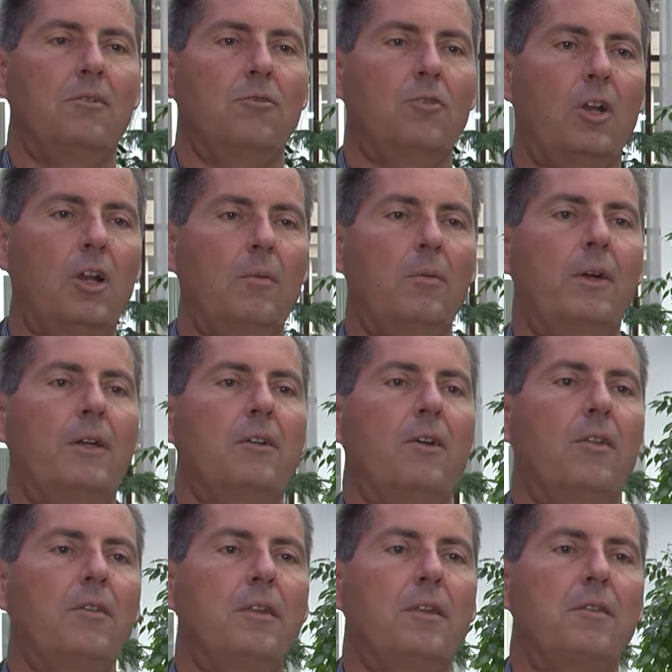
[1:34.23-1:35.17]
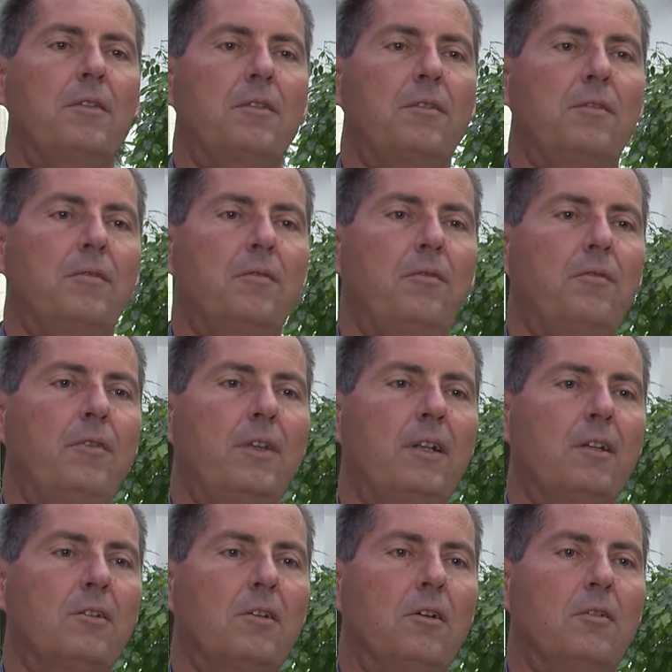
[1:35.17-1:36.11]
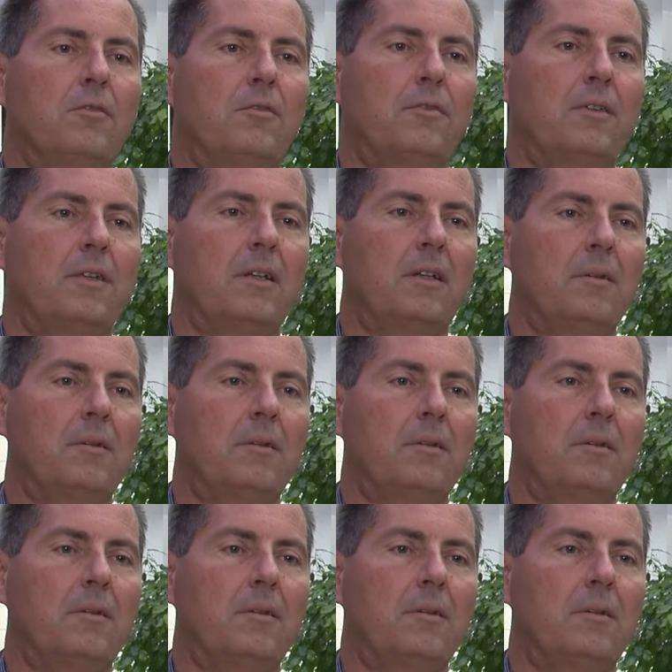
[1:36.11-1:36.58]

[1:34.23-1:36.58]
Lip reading: collaborate on this field of